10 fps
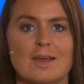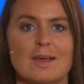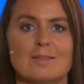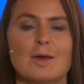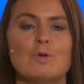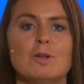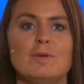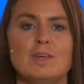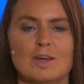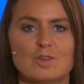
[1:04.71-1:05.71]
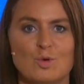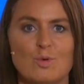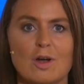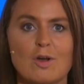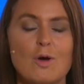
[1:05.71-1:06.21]
There will be a
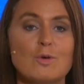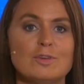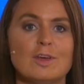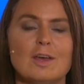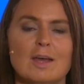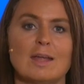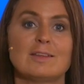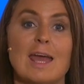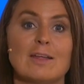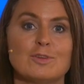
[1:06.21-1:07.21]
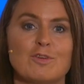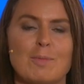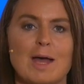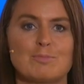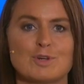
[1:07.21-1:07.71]
QR code at the end of
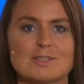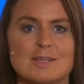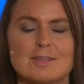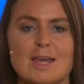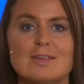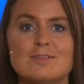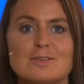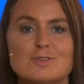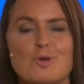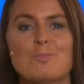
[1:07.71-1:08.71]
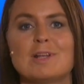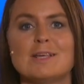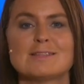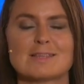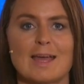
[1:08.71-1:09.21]
my presentation, so
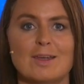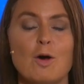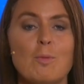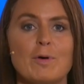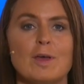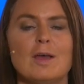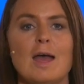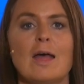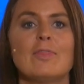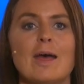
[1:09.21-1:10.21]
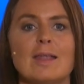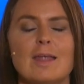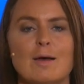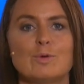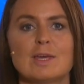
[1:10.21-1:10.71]
please sign up, and
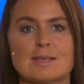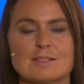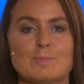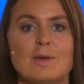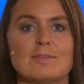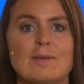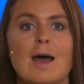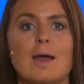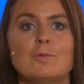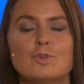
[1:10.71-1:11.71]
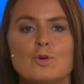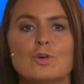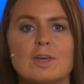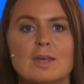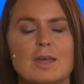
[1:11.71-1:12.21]
then we can spend time
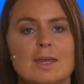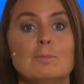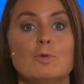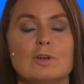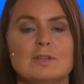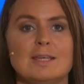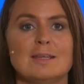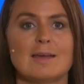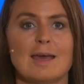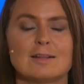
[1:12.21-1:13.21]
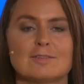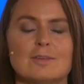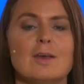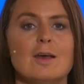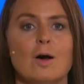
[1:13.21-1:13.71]
talking in more
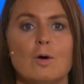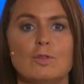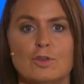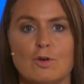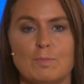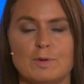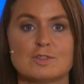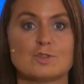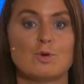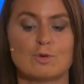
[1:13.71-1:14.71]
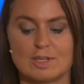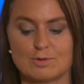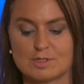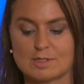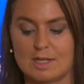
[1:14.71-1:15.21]
details on the topics you are
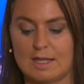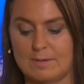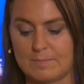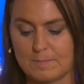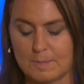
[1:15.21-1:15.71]
interested in.